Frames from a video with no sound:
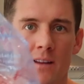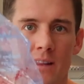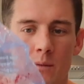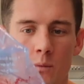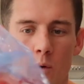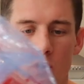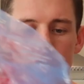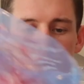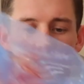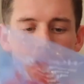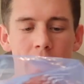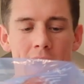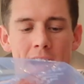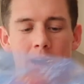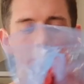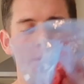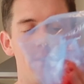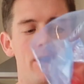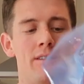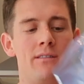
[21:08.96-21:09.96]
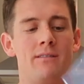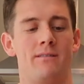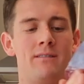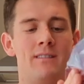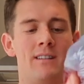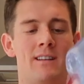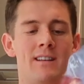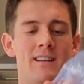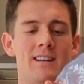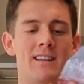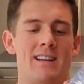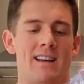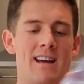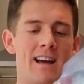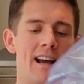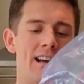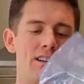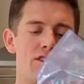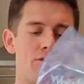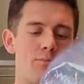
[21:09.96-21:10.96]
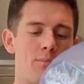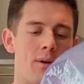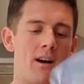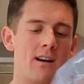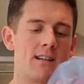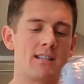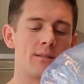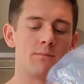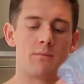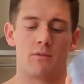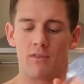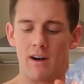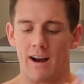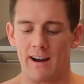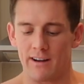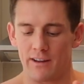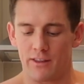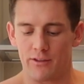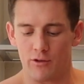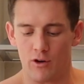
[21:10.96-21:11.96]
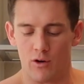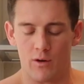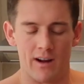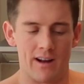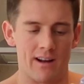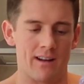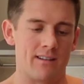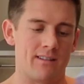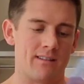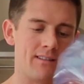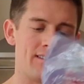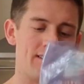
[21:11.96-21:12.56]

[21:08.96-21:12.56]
And then what should happen, as you pass the meringue through it,